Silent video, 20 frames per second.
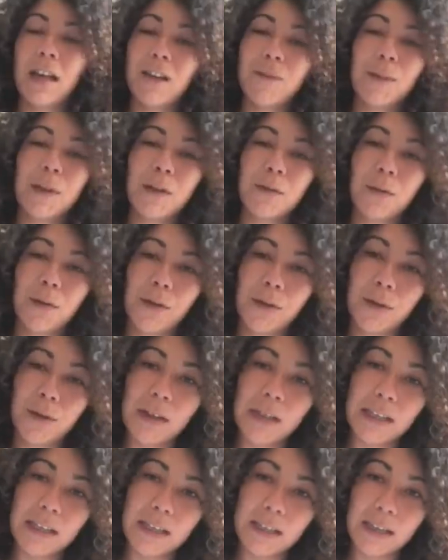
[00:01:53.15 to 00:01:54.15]
I have been going through a
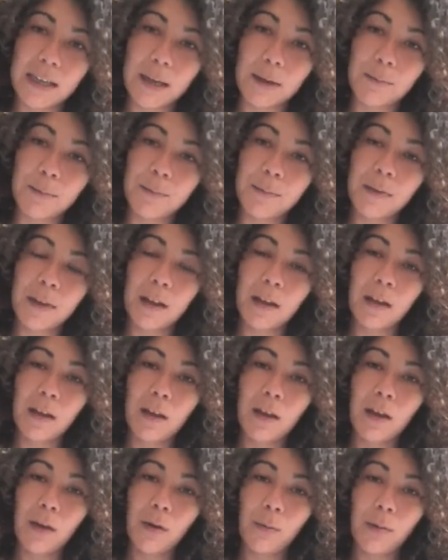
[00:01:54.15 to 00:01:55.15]
hate crime
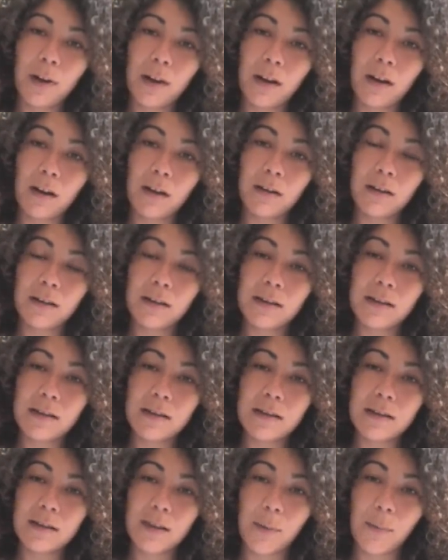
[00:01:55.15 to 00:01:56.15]
where
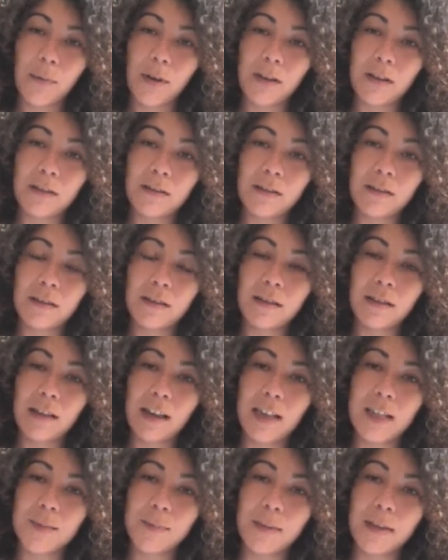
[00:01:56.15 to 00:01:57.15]
someone
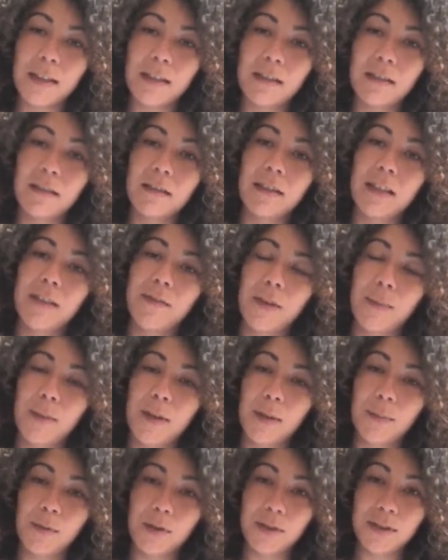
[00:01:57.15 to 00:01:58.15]
has been giving
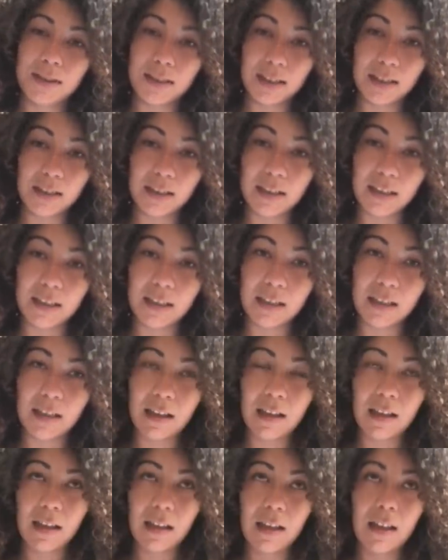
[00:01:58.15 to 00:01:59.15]
me abuse daily
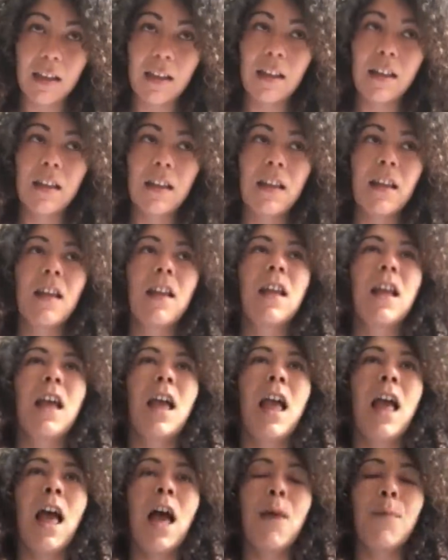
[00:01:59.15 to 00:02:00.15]

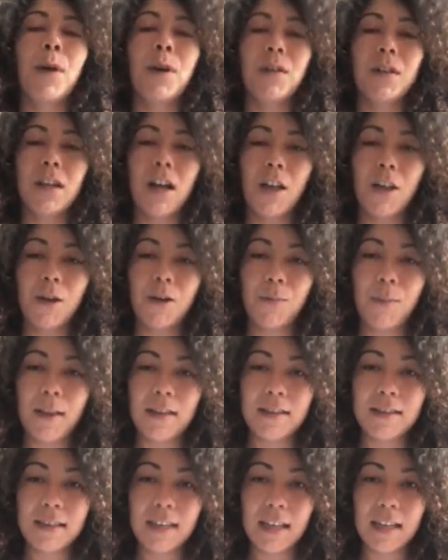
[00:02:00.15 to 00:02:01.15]
about the colour of my
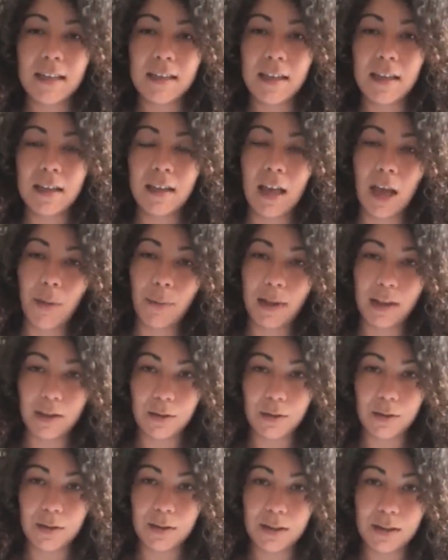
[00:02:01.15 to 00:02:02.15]
skin, how I
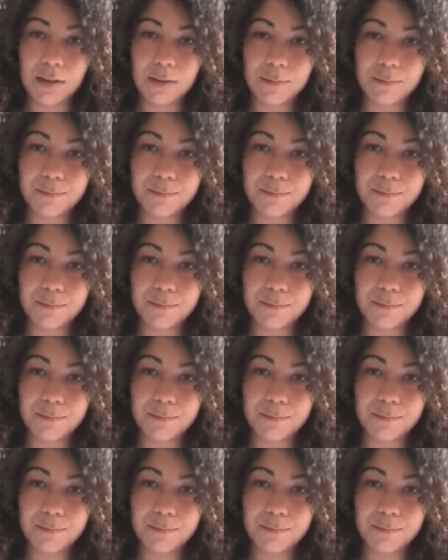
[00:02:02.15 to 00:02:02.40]
look,